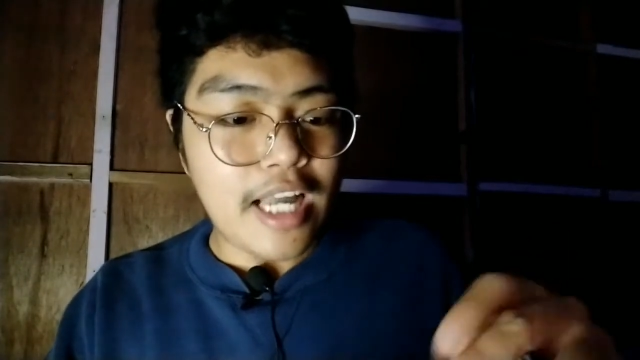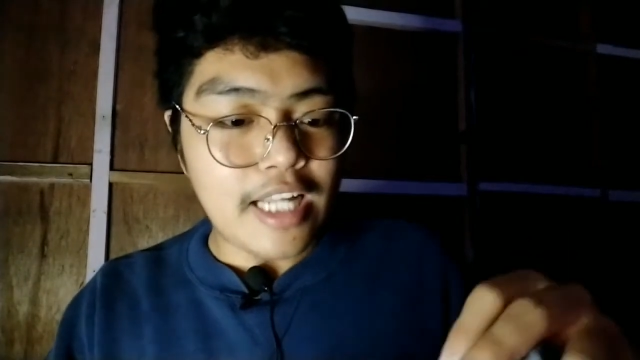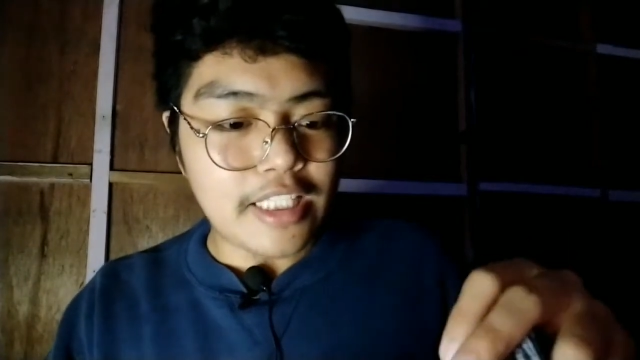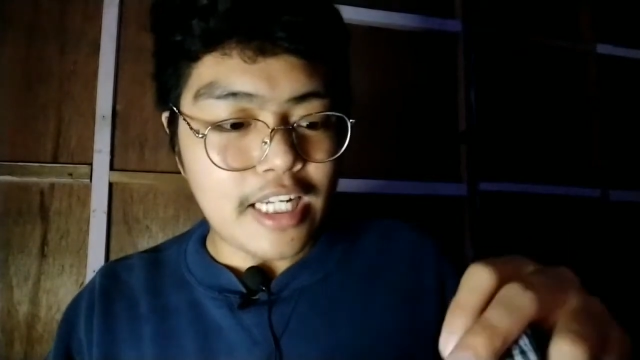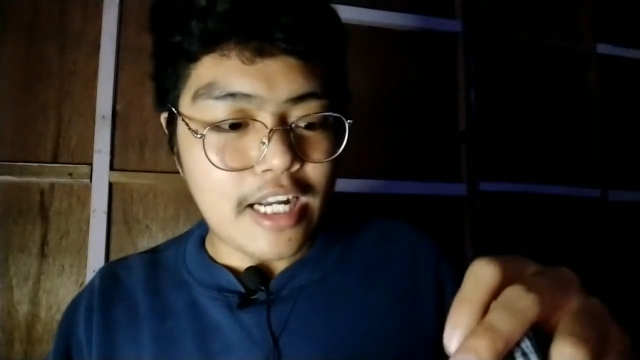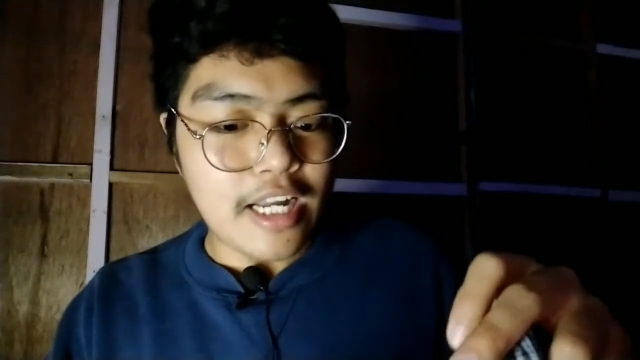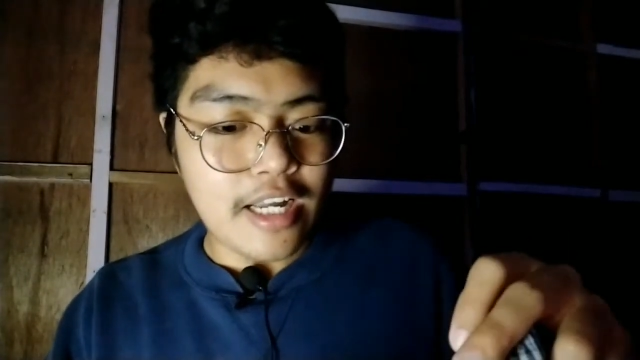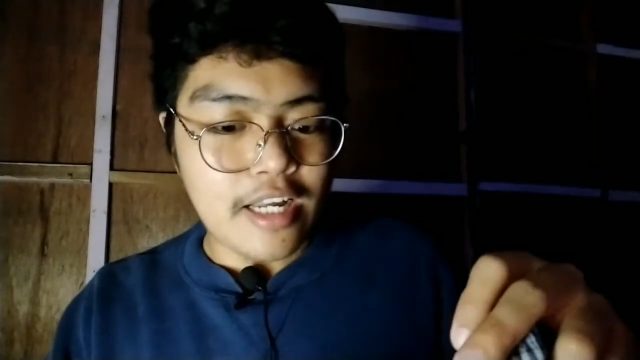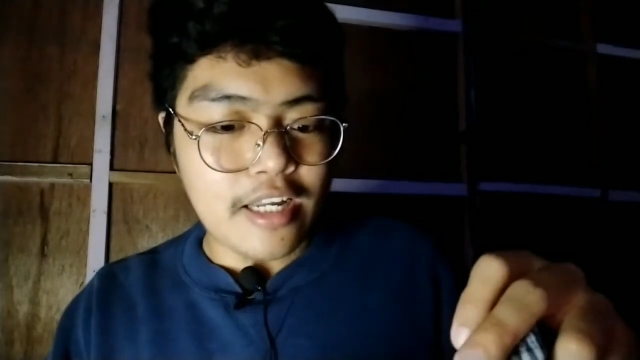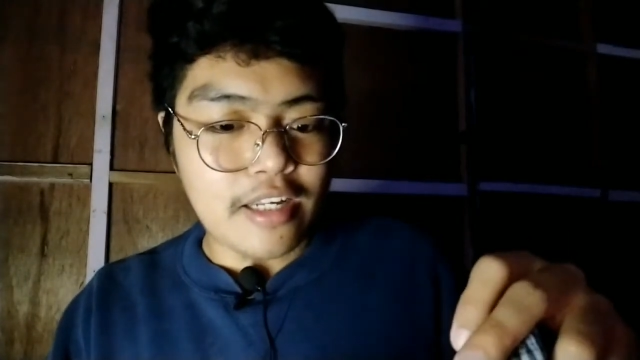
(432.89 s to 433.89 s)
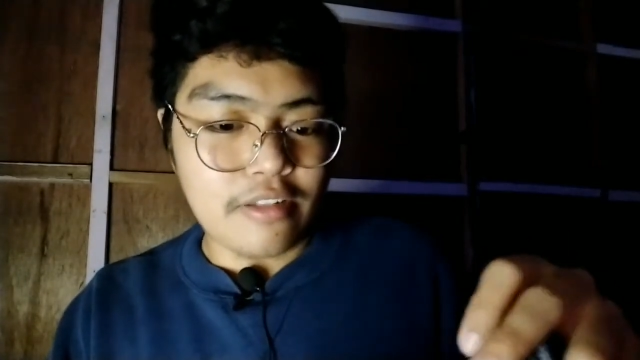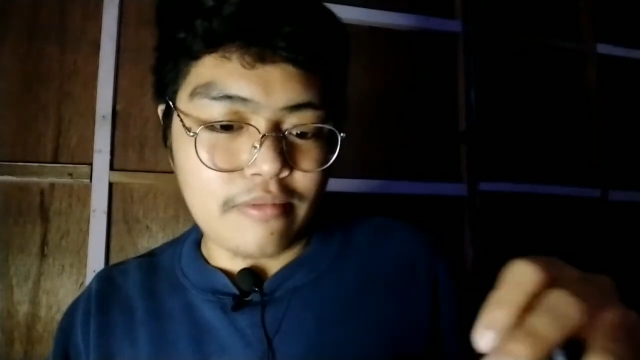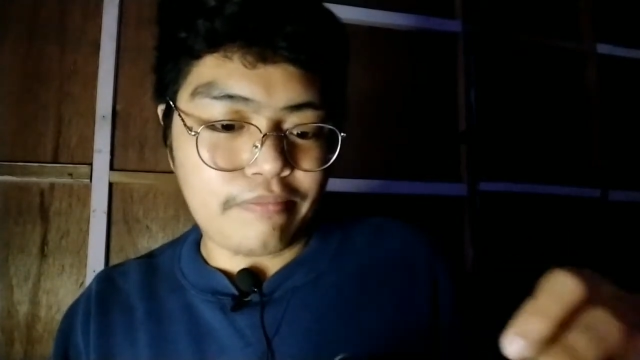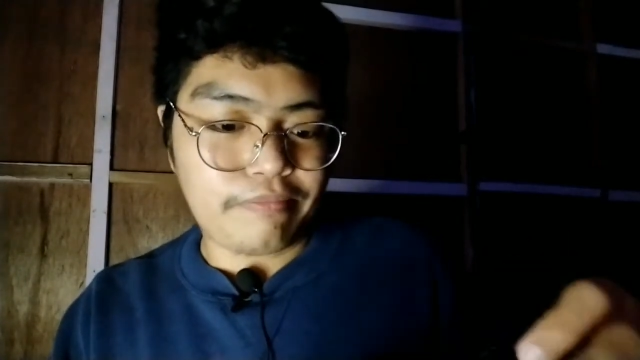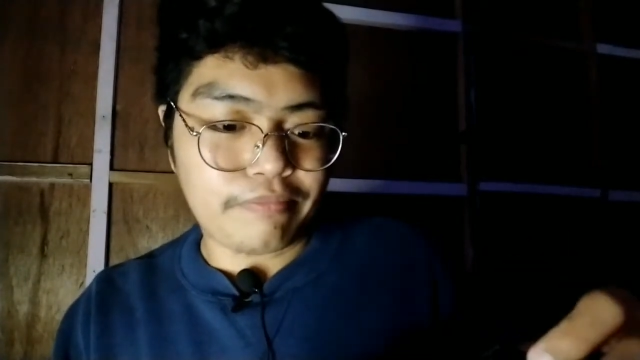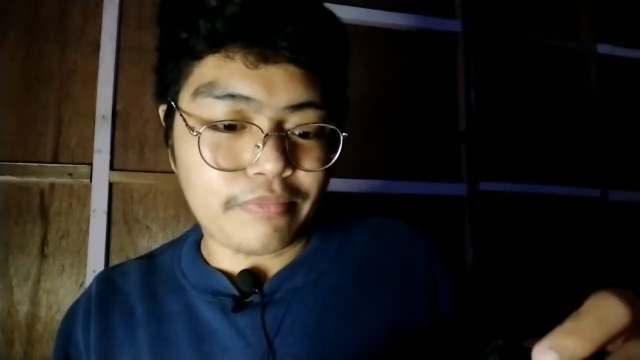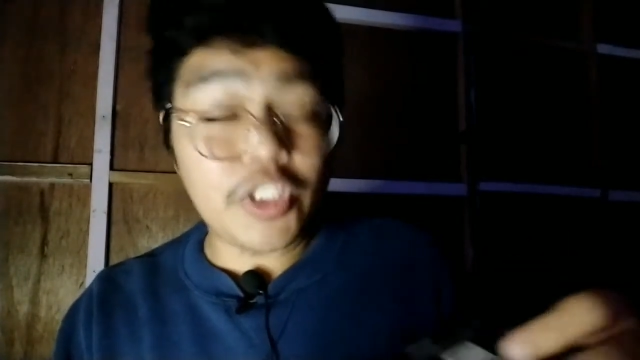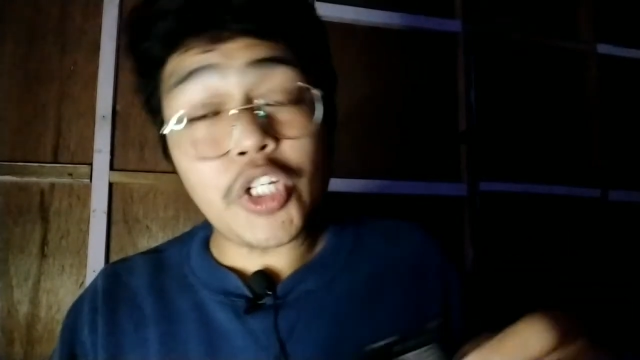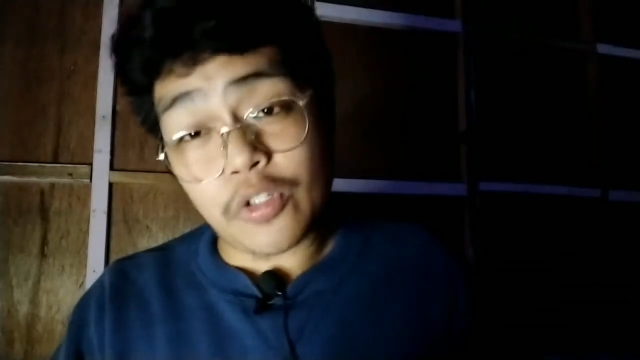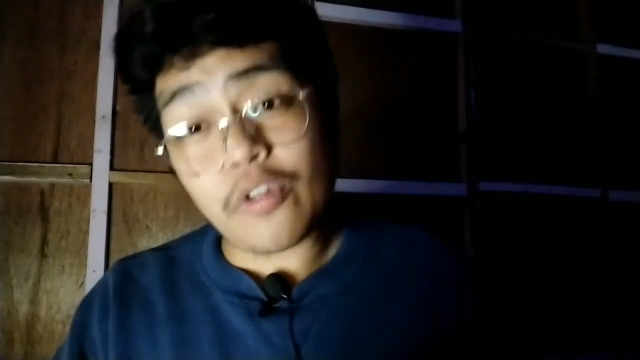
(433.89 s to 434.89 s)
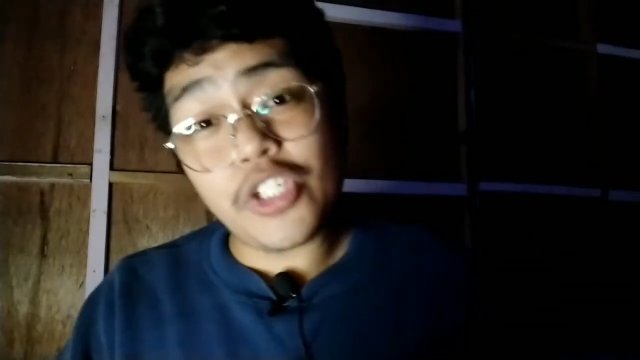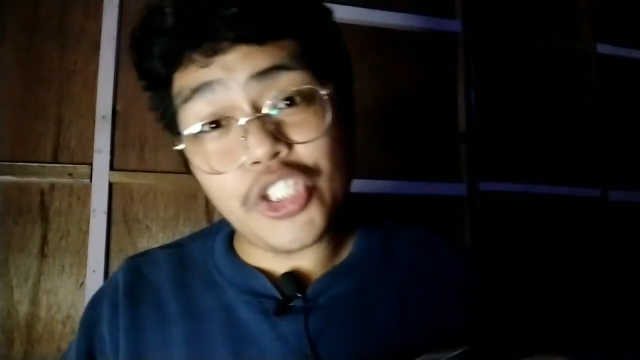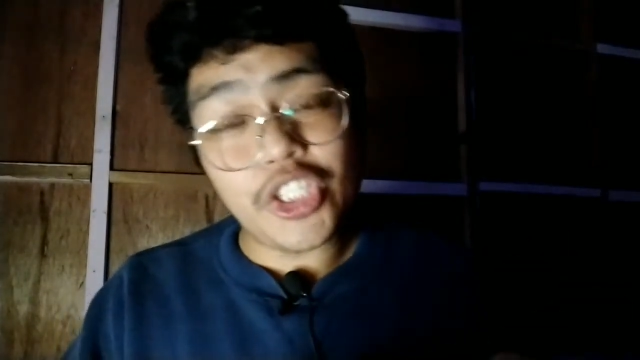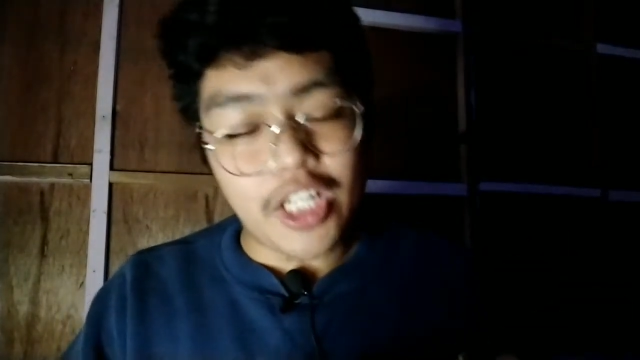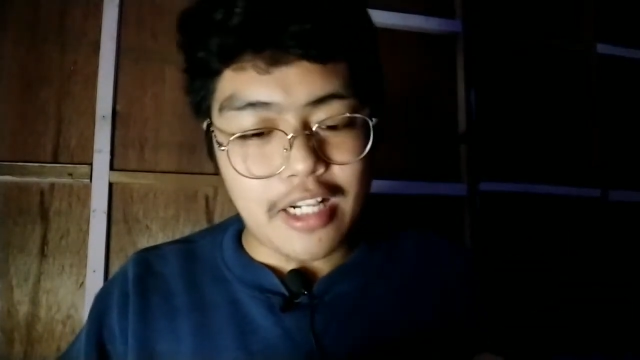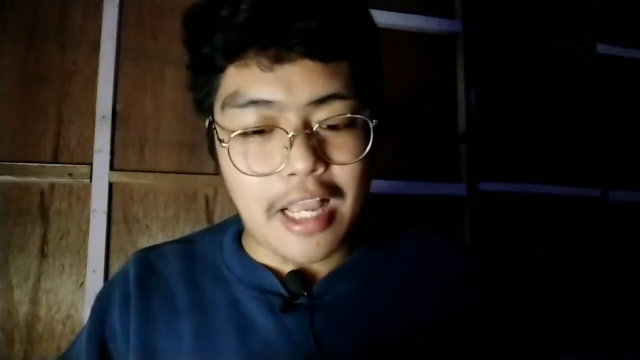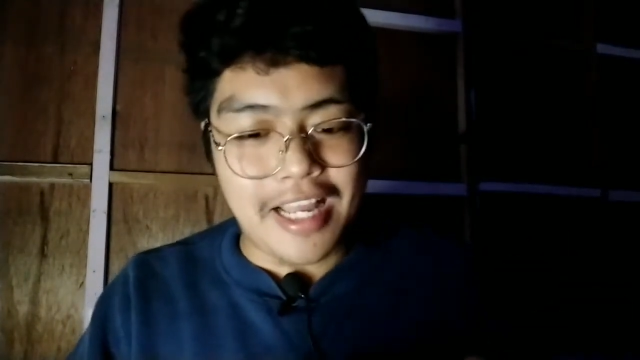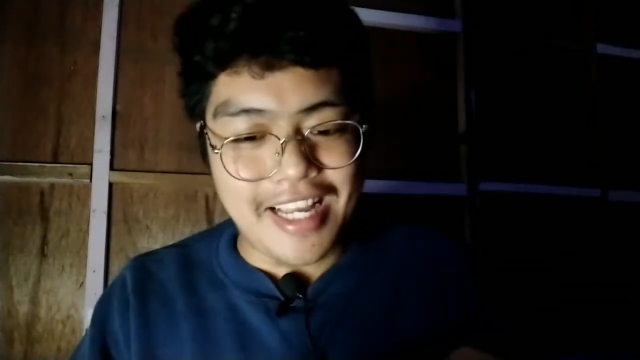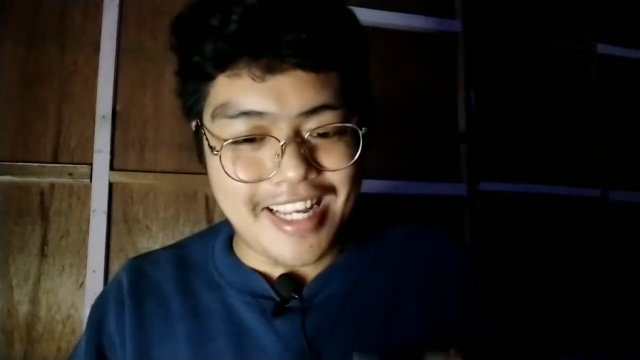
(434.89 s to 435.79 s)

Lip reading: At saka, yun, original.